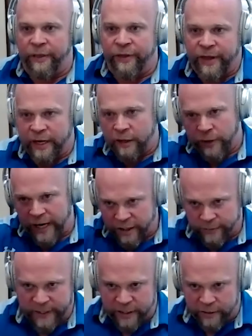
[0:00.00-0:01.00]
And then that
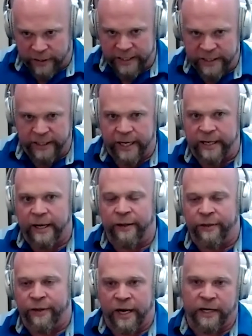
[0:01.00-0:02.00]
crashes my stress
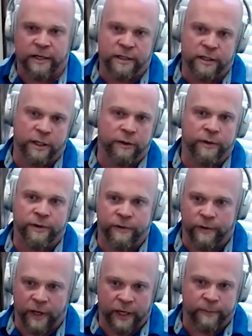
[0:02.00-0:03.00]
again. And then I can deal
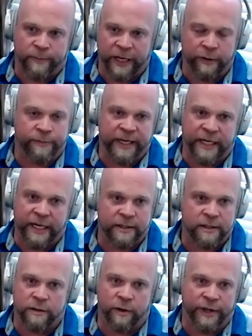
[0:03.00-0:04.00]
with, I can play with my
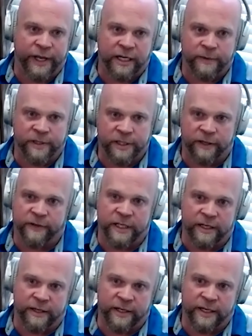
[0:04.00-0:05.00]
kids and do all that type of stuff
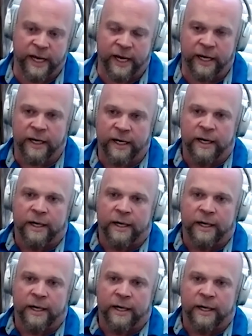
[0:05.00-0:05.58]
at the end of the day.